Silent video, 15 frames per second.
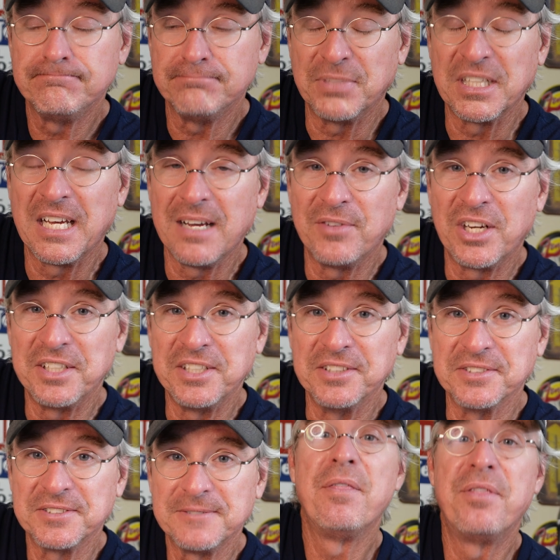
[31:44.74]
But I have
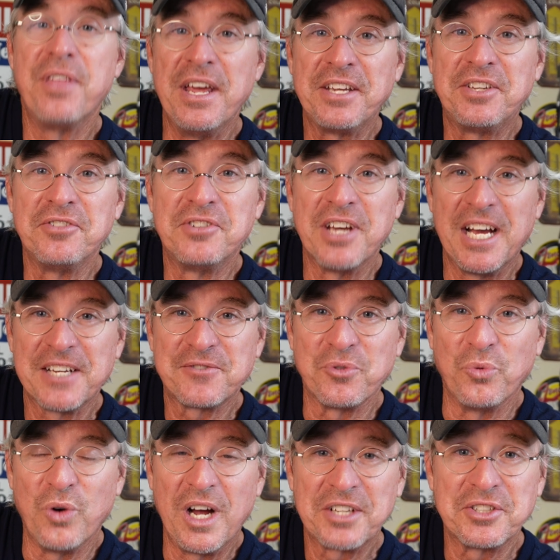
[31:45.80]
ideas. Thank you guys for
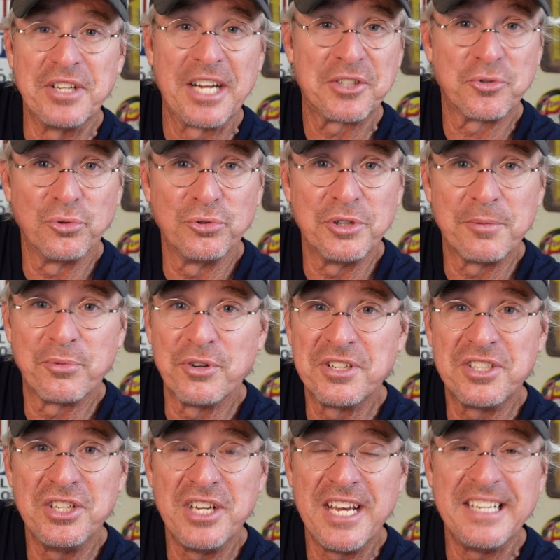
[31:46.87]
watching. I truly
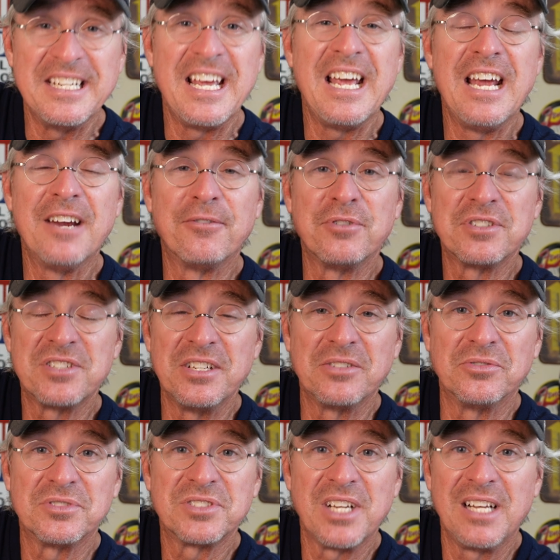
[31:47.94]
appreciate every
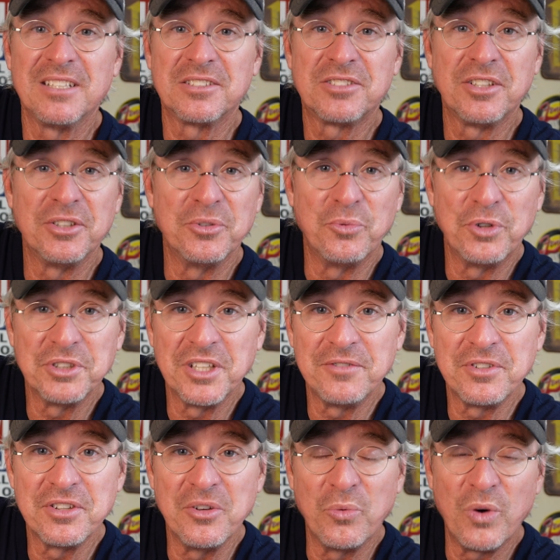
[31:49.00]
single solitary one of
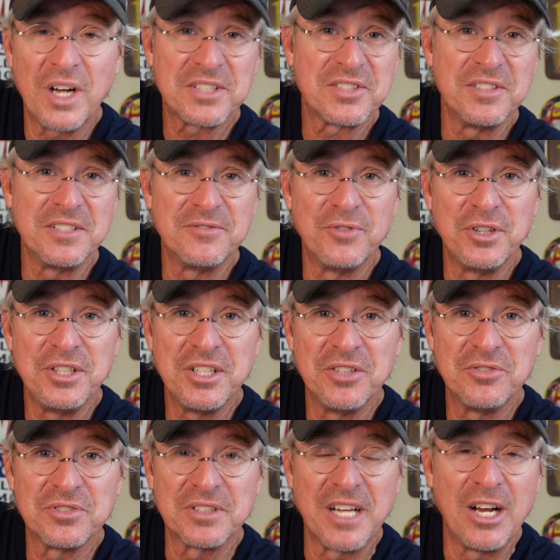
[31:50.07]
you that watch these
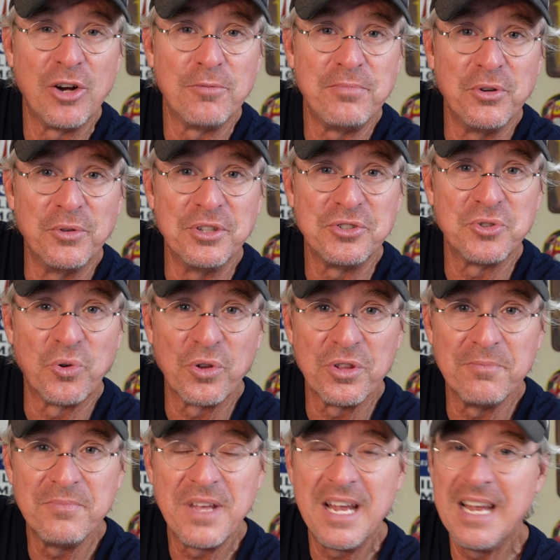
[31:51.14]
videos and I hope you enjoy
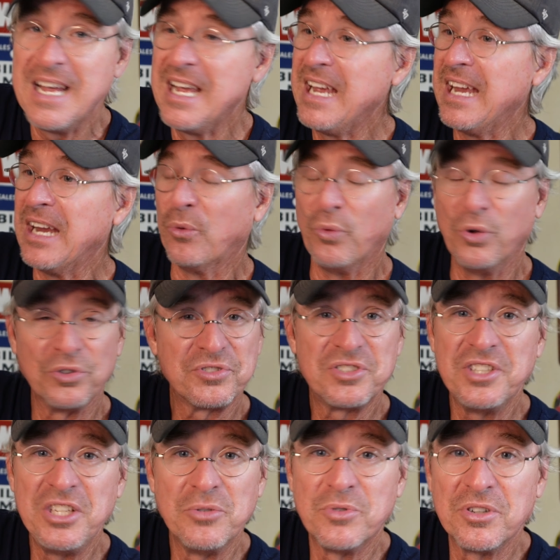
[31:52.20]
them. And we'll
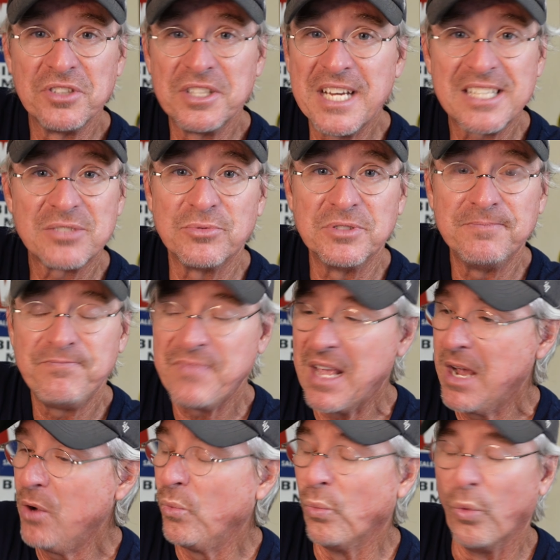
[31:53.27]
see you on the next one,
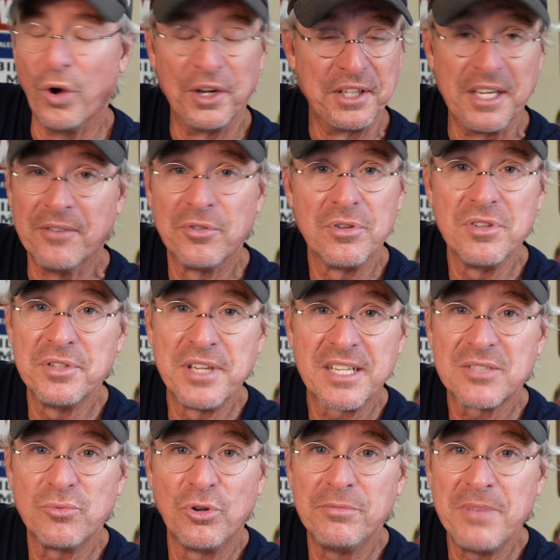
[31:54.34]
whatever the
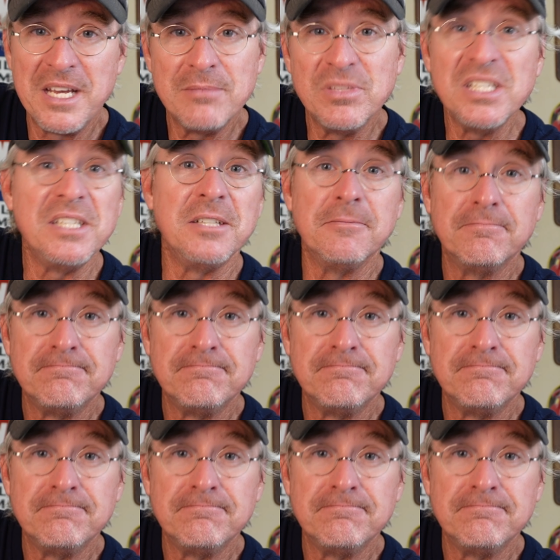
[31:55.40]
next one may be.